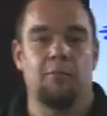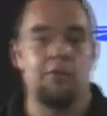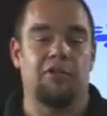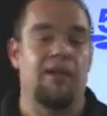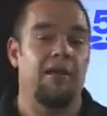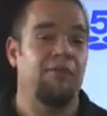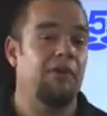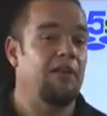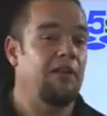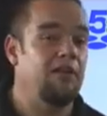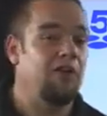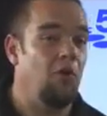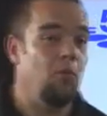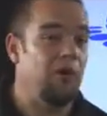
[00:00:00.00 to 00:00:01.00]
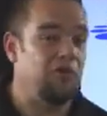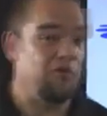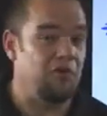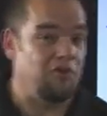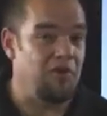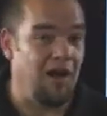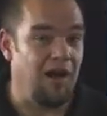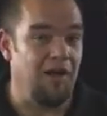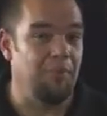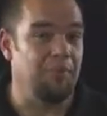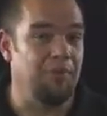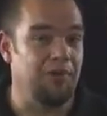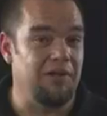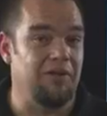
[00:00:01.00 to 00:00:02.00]
but definitely don't waste your
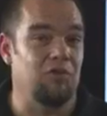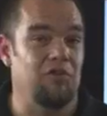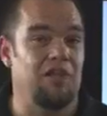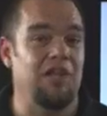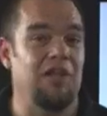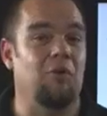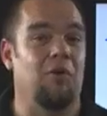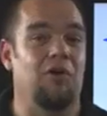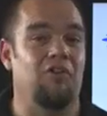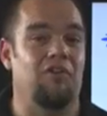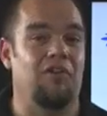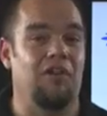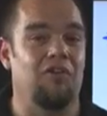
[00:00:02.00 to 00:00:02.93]
time putting those keywords